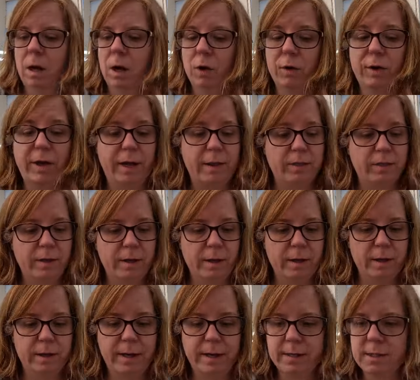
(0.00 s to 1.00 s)
Okay,
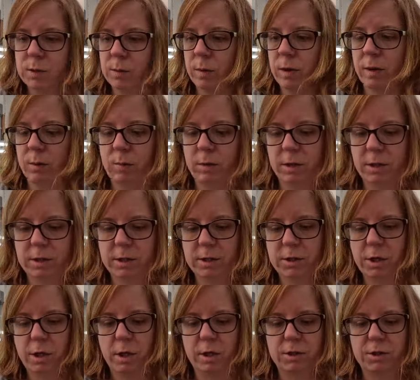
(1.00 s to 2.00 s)
the next one I wanted to
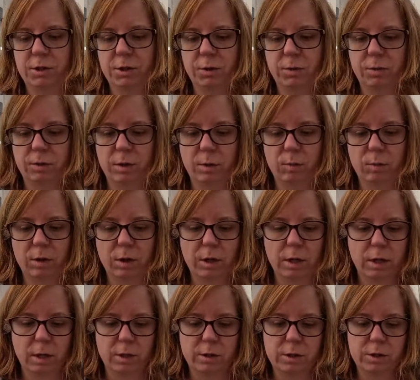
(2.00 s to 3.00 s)
talk to that we're
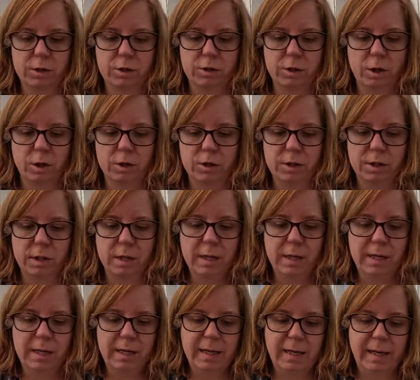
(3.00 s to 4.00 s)
gonna start
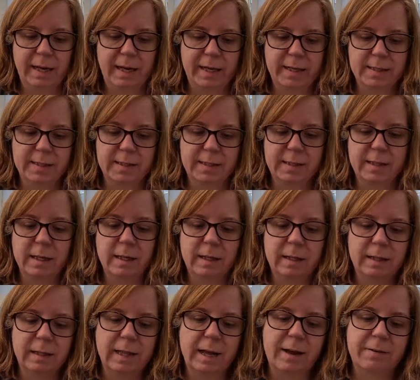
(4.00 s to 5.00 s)
is
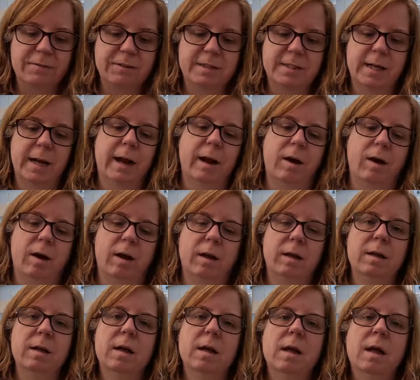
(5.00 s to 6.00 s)
Lavatera.
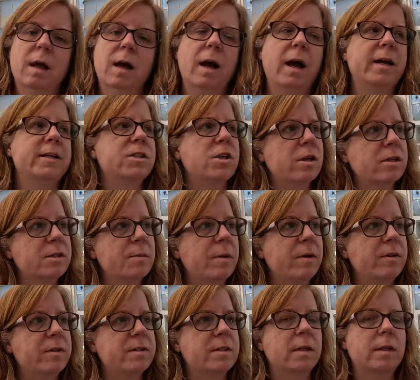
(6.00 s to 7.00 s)
I talked
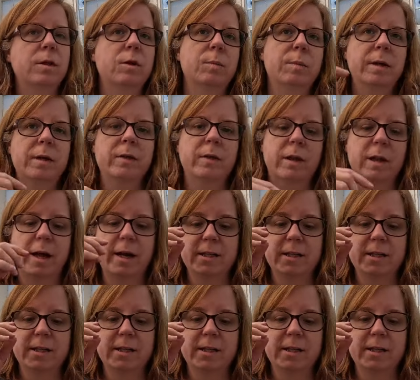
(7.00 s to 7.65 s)
about this a little bit in the